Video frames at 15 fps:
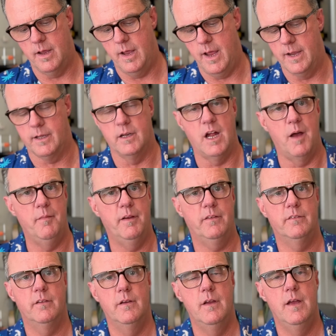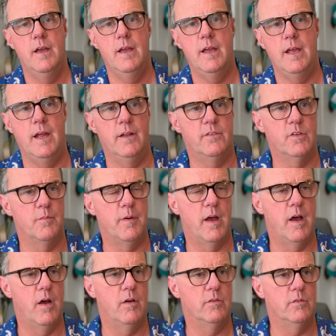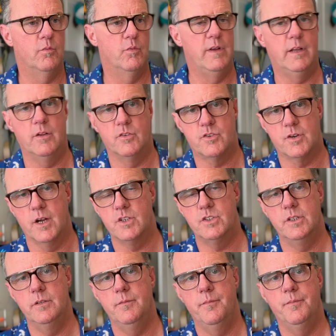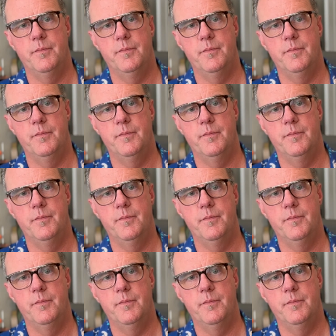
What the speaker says: economics, it's about reconstruction,